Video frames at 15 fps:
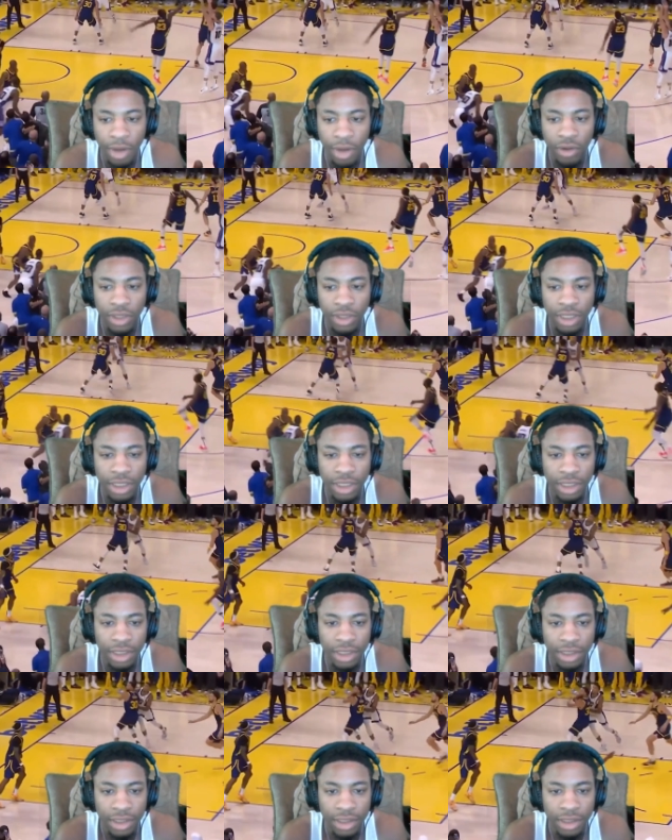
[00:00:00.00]
bonus.
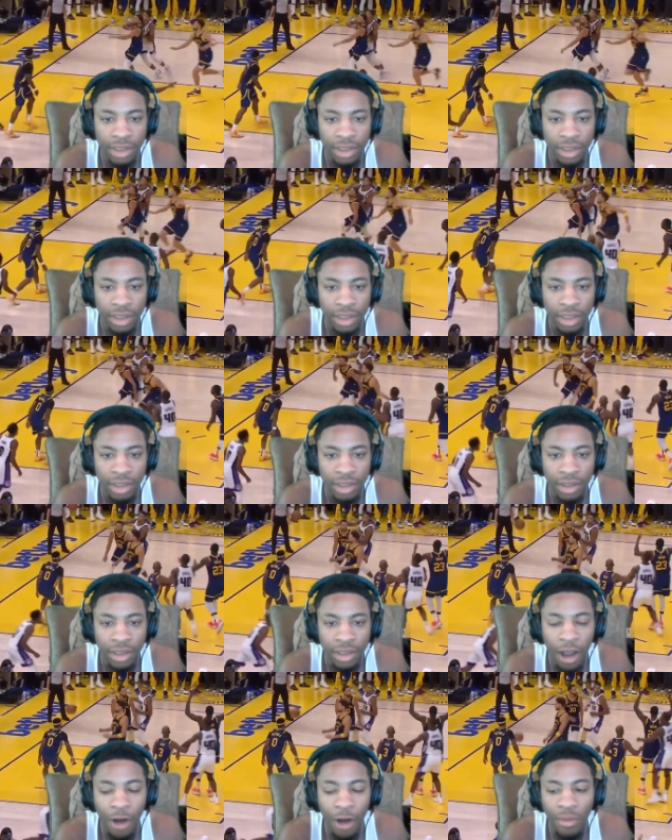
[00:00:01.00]

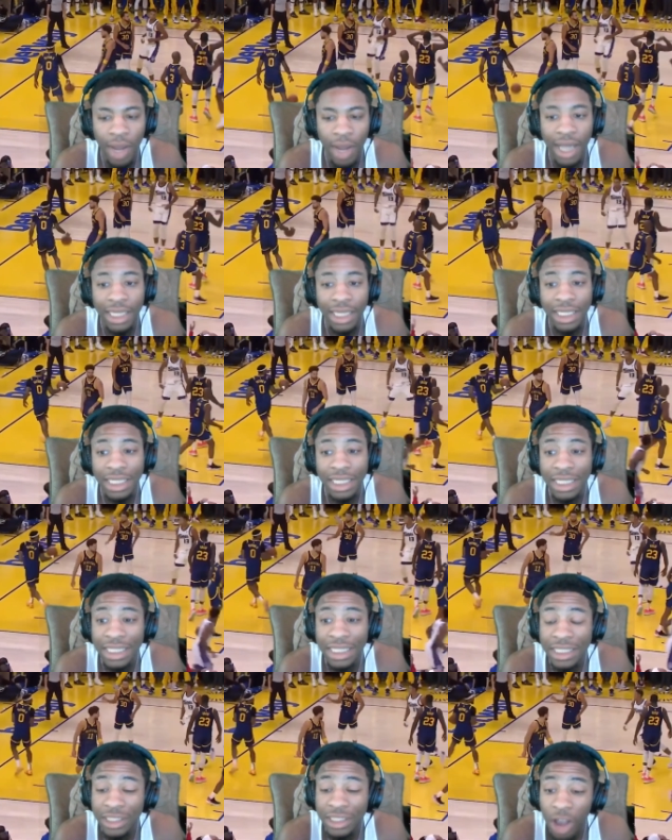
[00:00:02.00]
Oh my
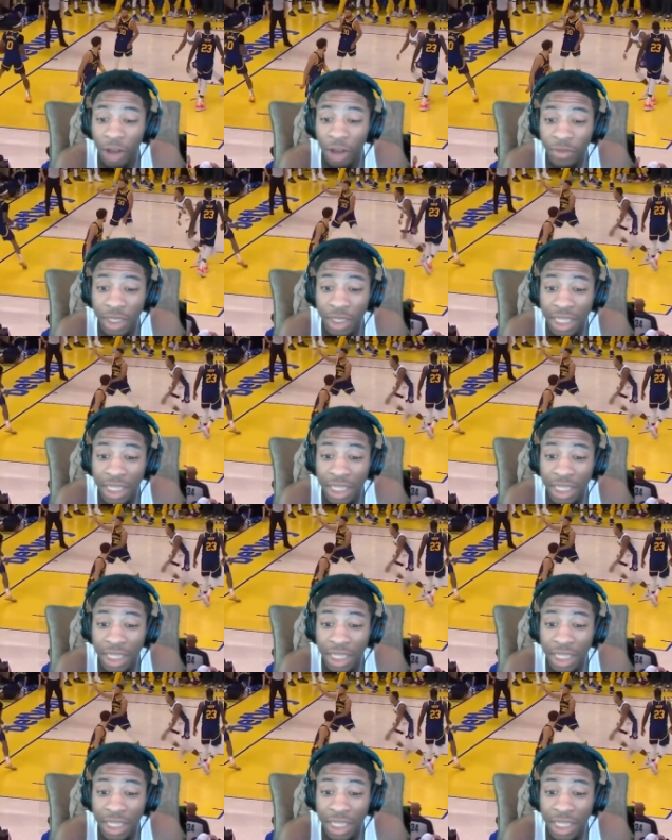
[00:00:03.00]
goodness. Off the